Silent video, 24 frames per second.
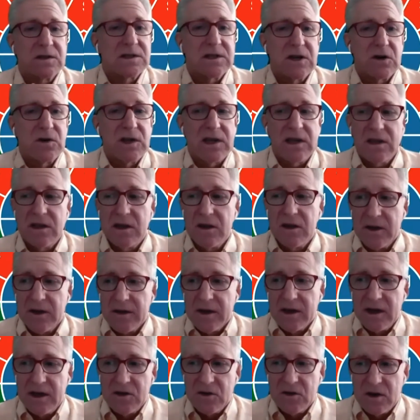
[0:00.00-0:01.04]
So he
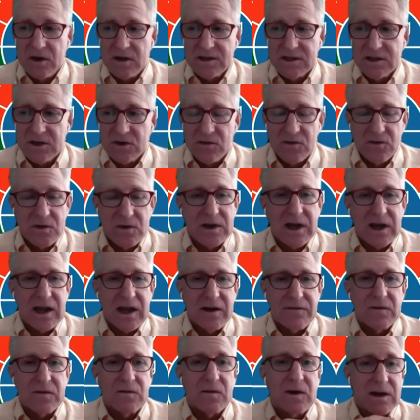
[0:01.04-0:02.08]
also,
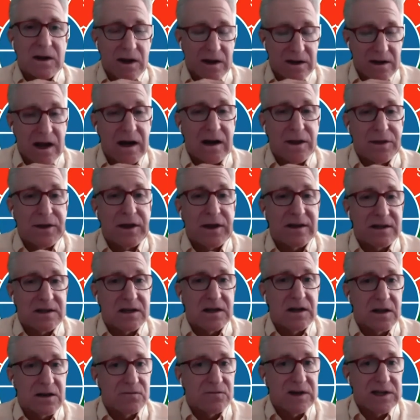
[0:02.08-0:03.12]
and I think that's
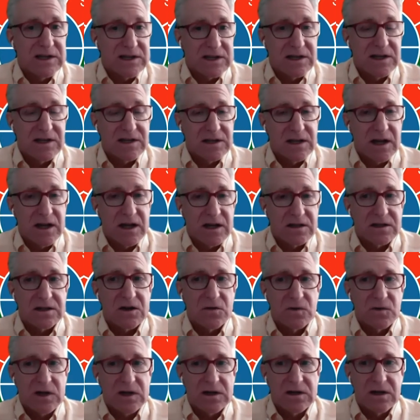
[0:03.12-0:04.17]
another reason he's not so
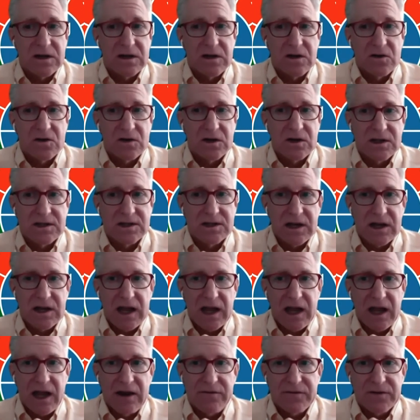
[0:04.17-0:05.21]
well known, is that
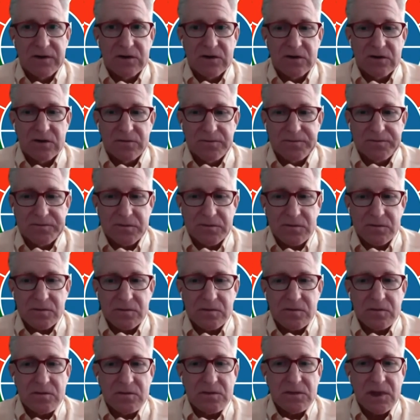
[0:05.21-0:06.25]
after
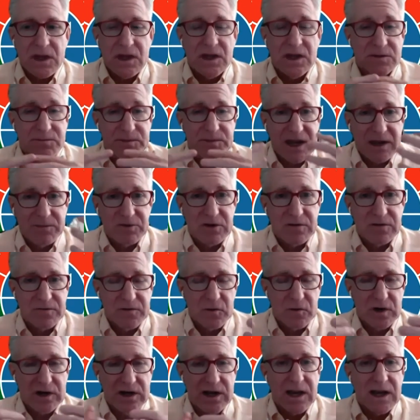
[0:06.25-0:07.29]
his paper in
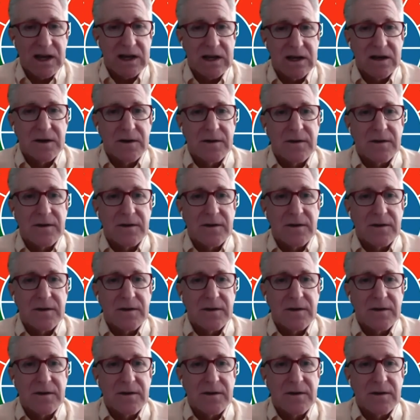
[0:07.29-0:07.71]
48,